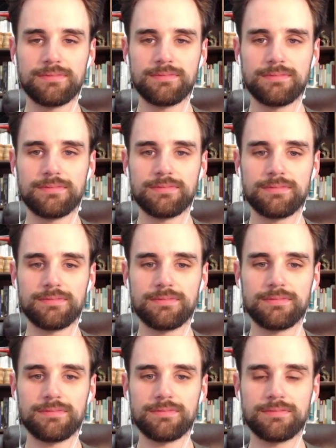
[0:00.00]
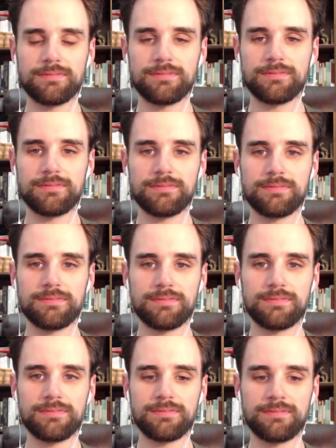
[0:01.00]

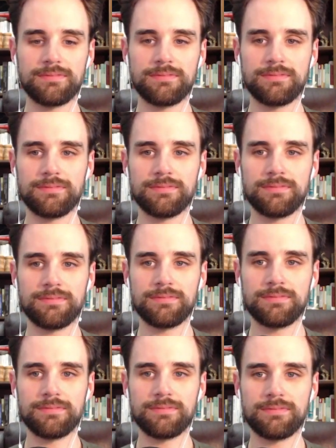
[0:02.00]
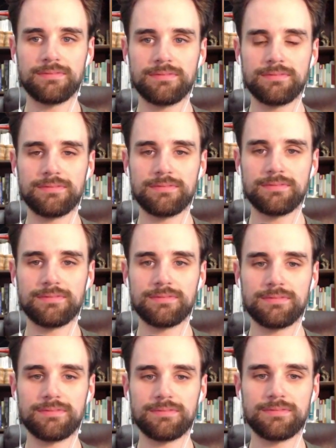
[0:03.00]

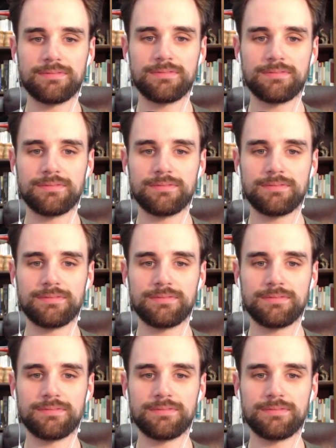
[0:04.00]
(silent)